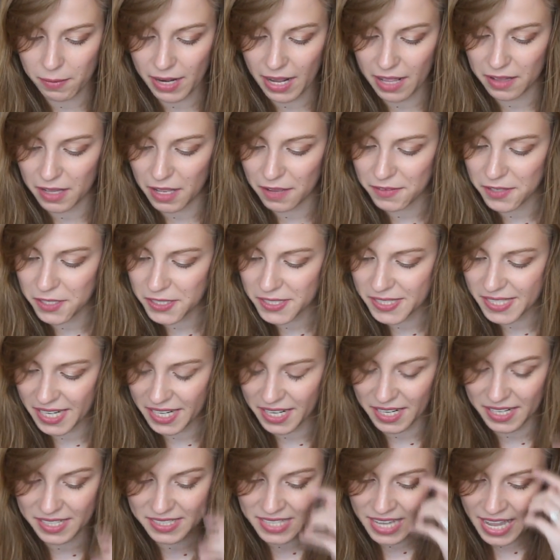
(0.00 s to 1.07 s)
but I love your
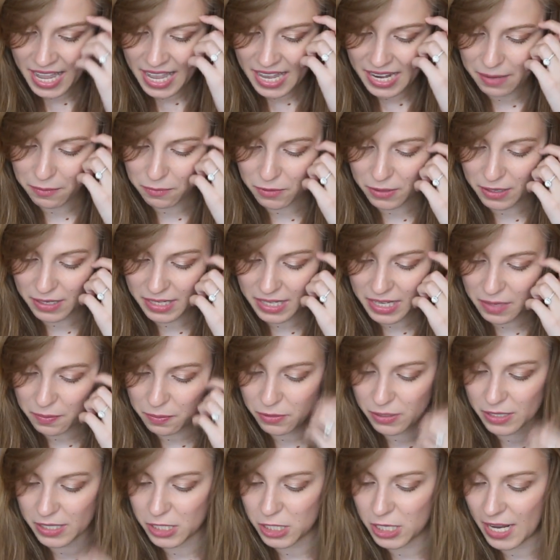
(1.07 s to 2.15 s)
stickers and I really
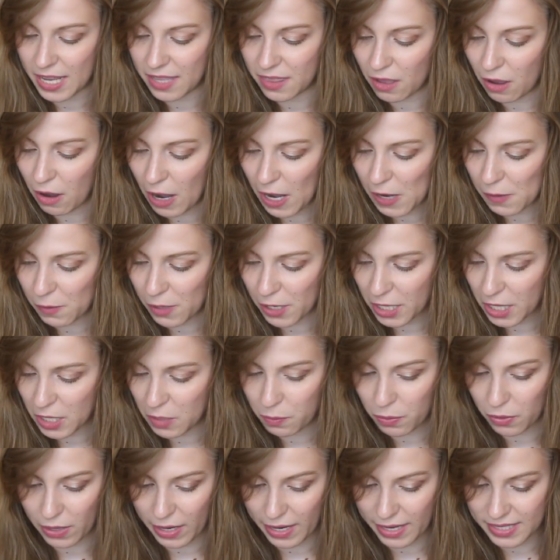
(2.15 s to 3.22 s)
appreciate the hard work
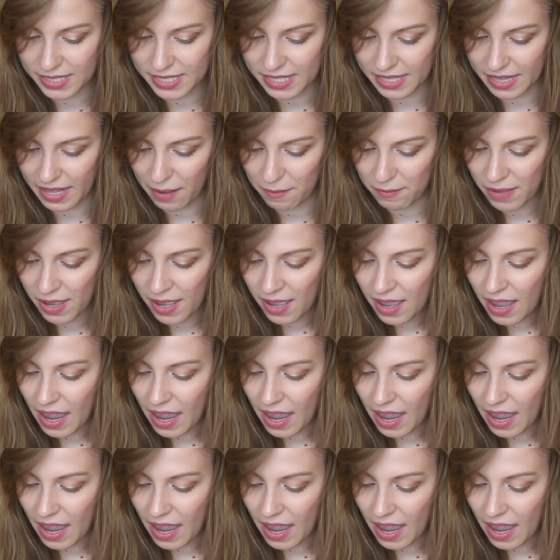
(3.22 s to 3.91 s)
you put into them.